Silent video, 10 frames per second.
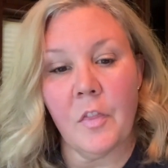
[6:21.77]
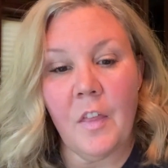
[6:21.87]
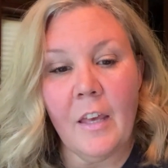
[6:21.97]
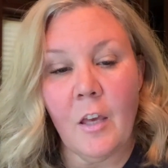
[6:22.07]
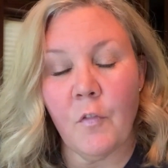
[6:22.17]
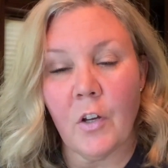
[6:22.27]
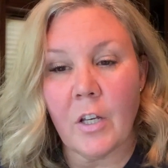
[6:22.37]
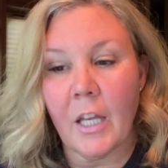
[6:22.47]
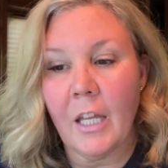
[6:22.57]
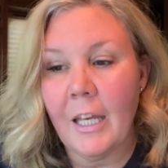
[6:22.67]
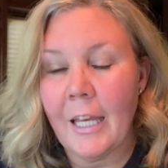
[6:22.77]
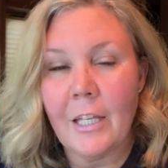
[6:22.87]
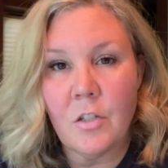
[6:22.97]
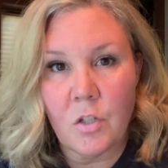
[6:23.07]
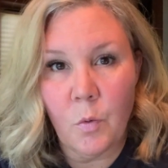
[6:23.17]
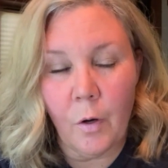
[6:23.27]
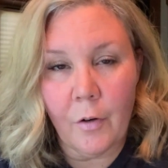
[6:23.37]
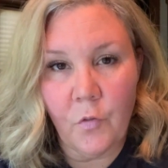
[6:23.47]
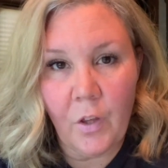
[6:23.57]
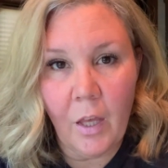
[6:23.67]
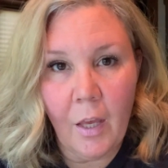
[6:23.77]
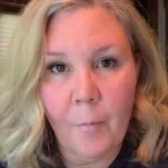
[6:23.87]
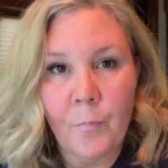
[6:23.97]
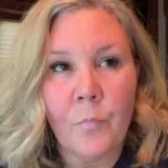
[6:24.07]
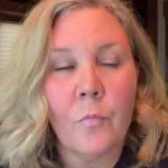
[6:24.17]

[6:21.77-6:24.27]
think if you're getting into RVing,